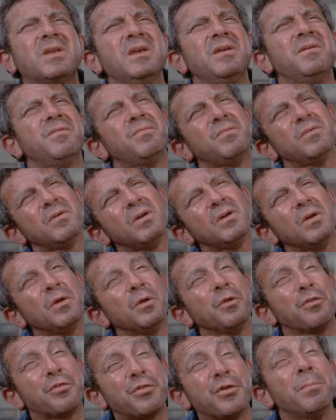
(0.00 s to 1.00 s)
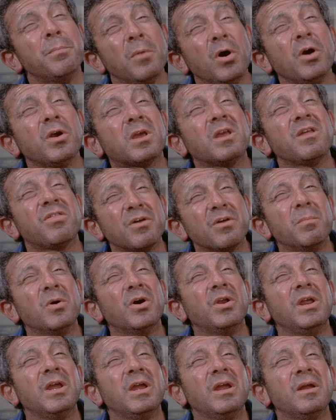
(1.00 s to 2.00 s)
give the monkey the
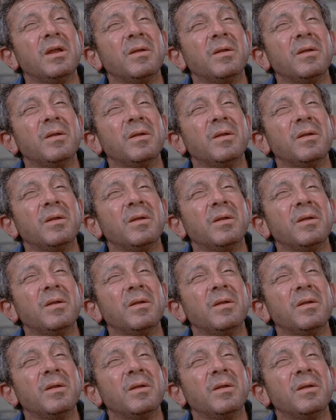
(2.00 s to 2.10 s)
money.